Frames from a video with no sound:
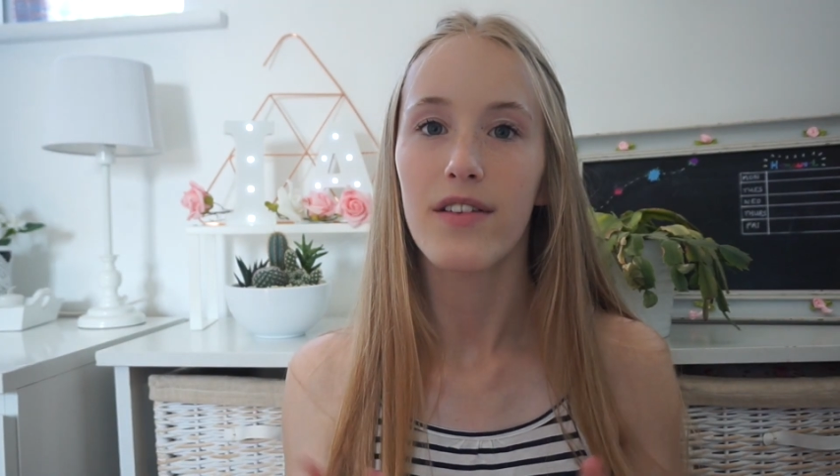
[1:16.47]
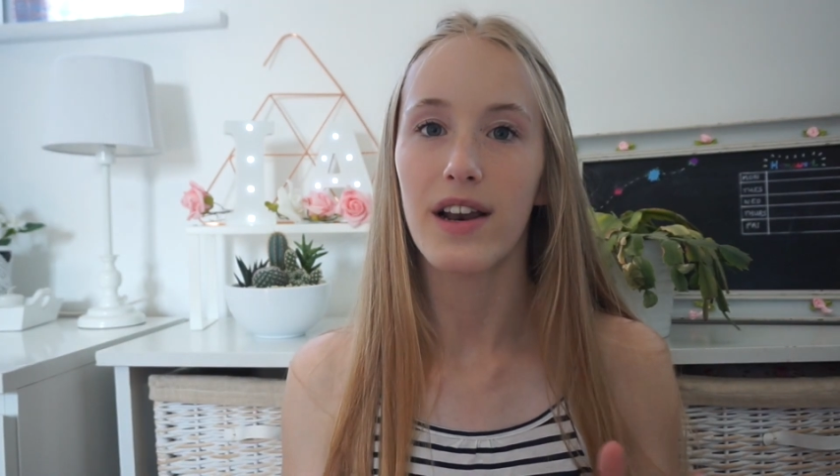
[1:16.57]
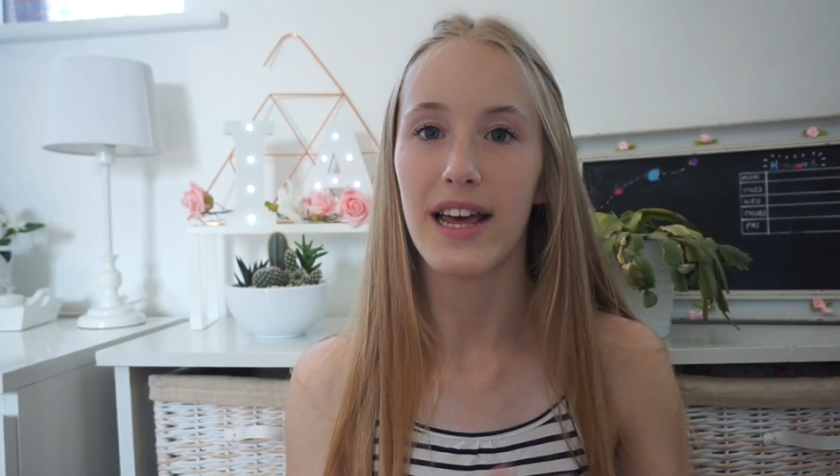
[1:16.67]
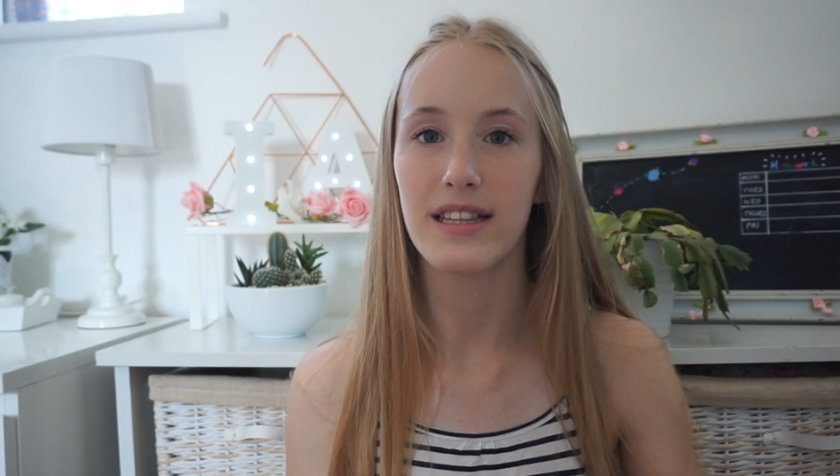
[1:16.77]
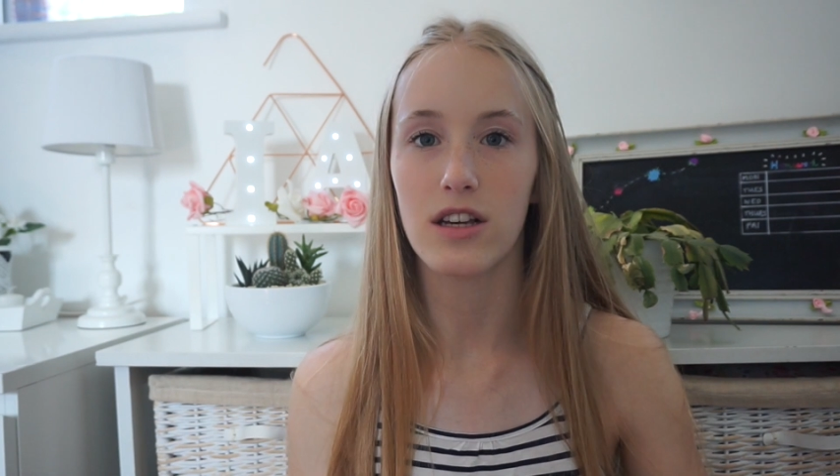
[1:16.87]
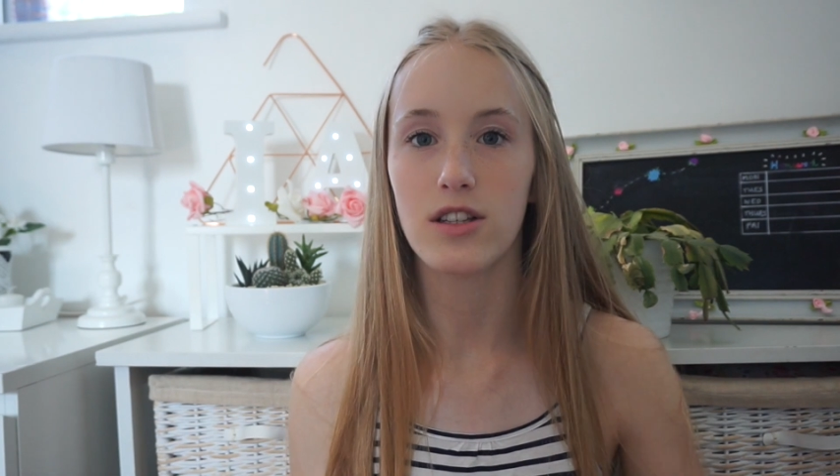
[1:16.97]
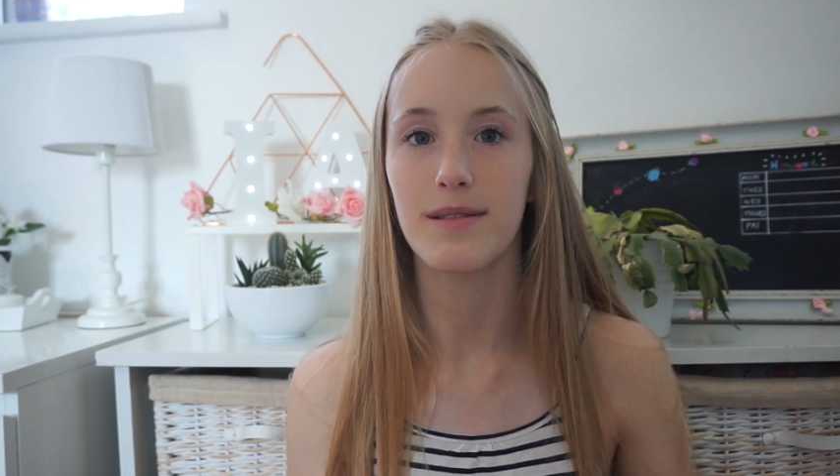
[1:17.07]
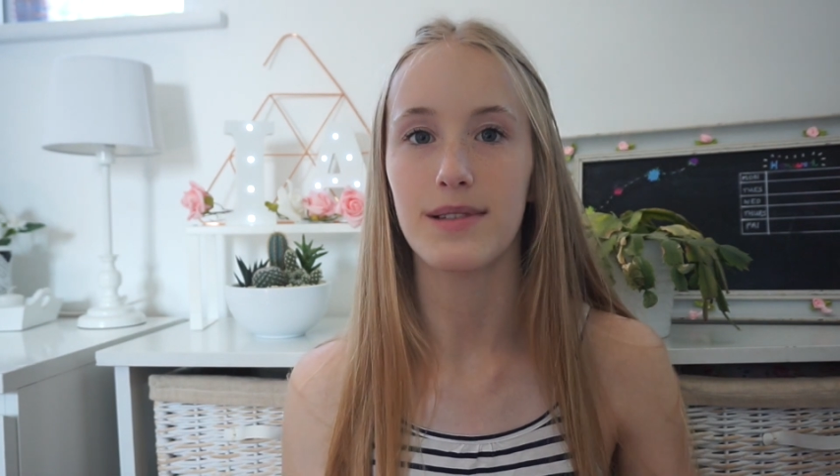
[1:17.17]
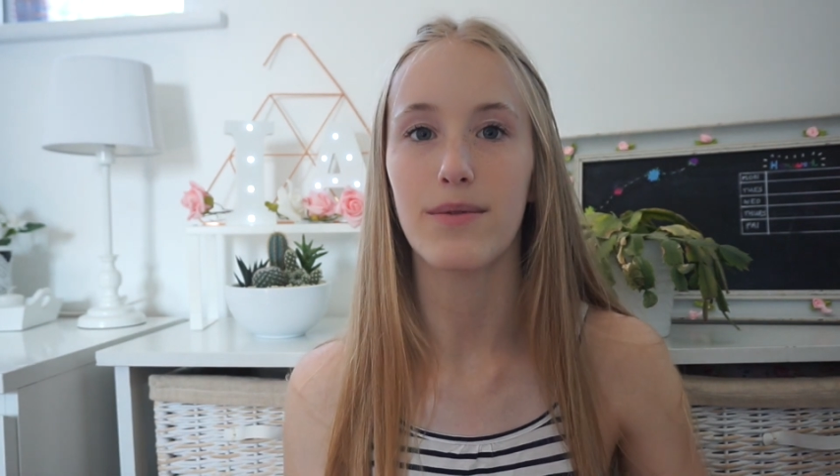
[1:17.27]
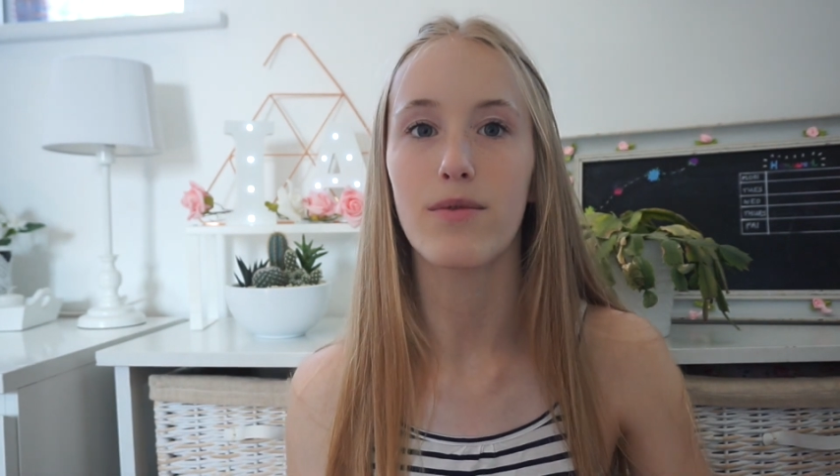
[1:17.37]
The lens
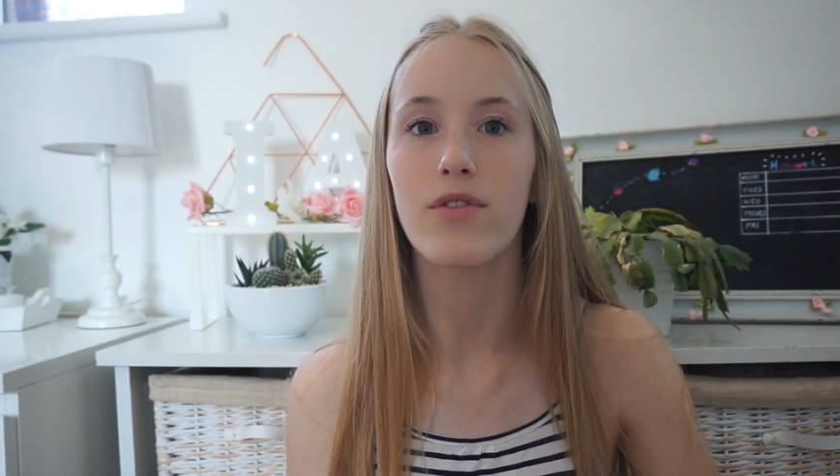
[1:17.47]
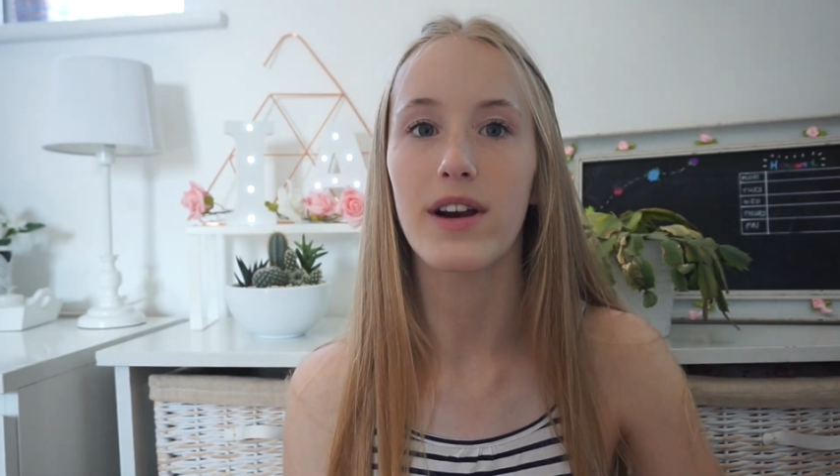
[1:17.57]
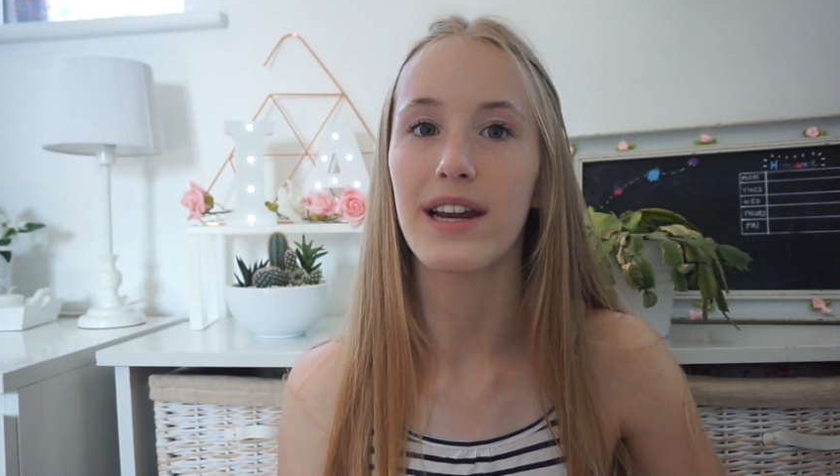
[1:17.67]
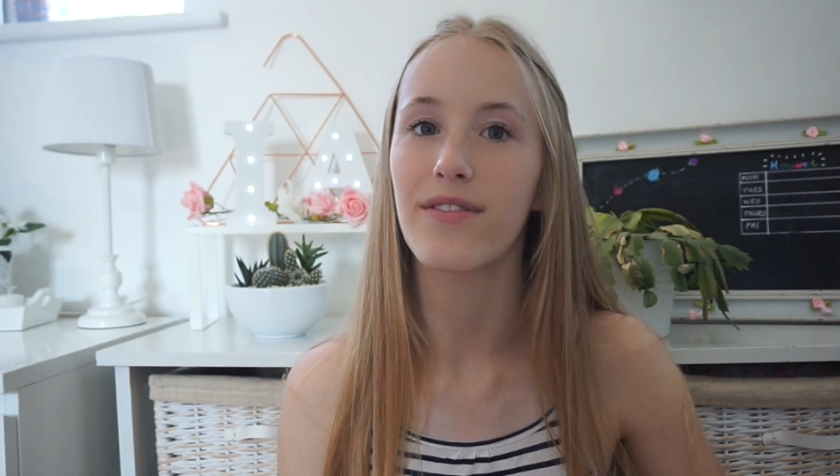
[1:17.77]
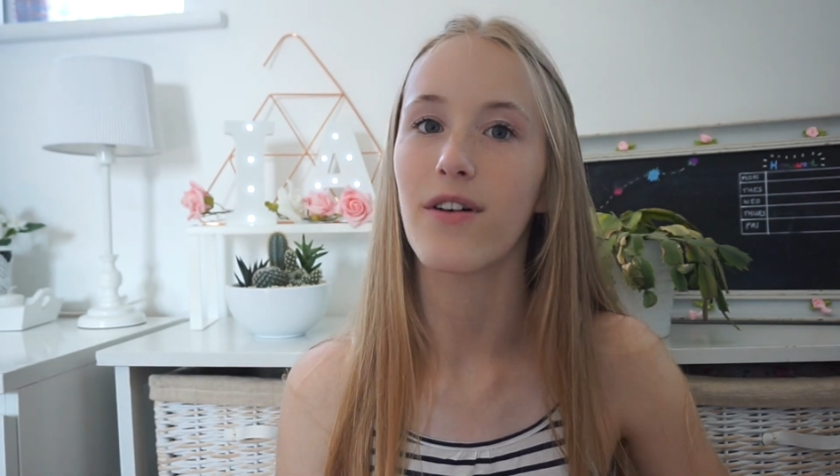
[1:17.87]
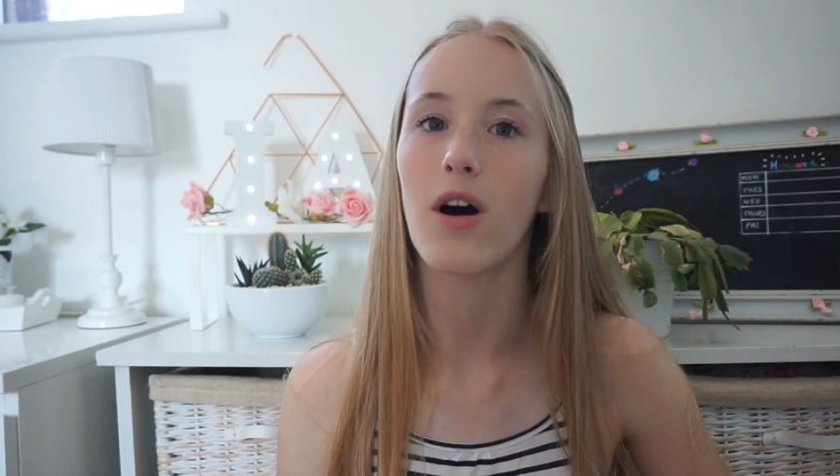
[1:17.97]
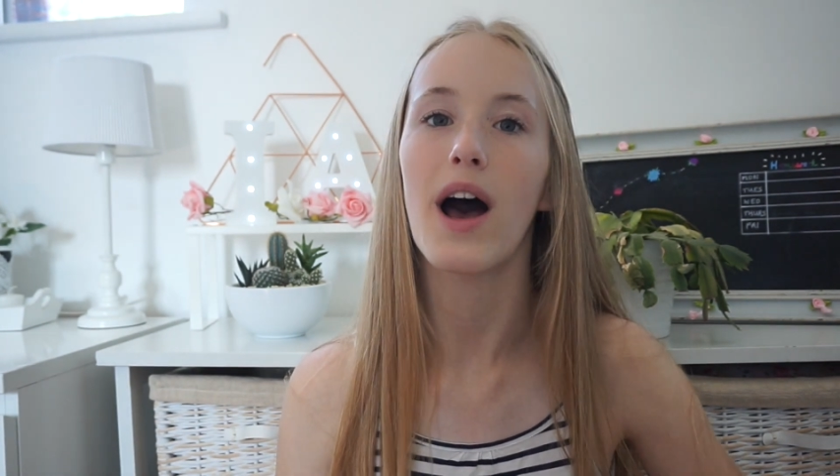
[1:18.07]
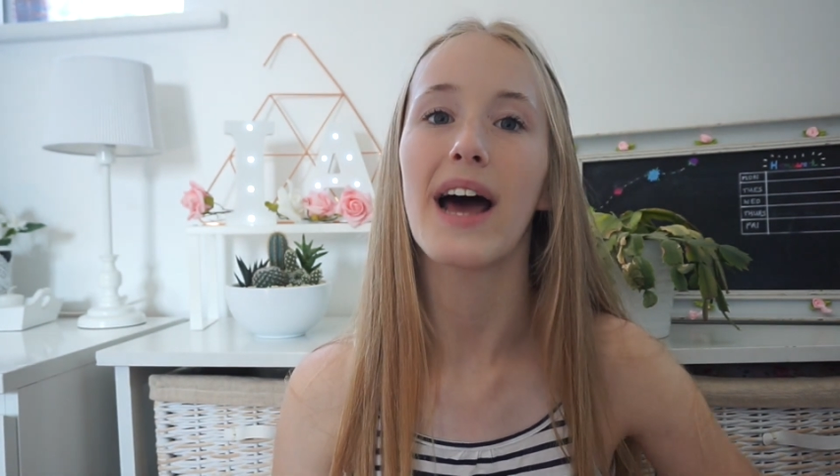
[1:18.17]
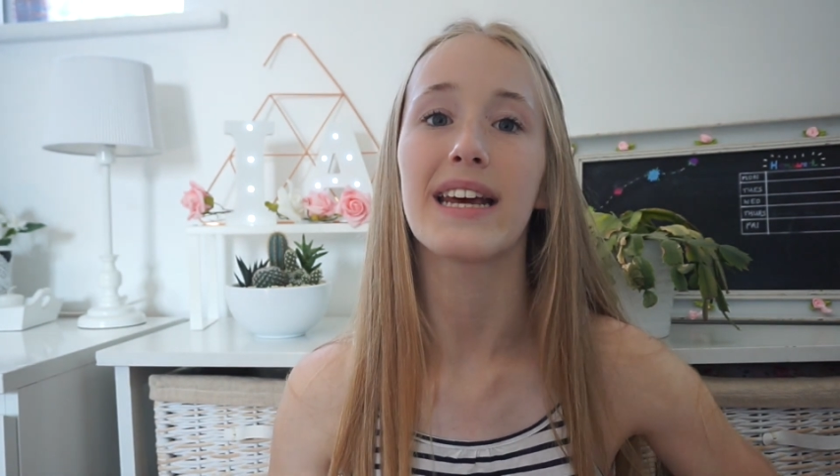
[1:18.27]
zooms in really far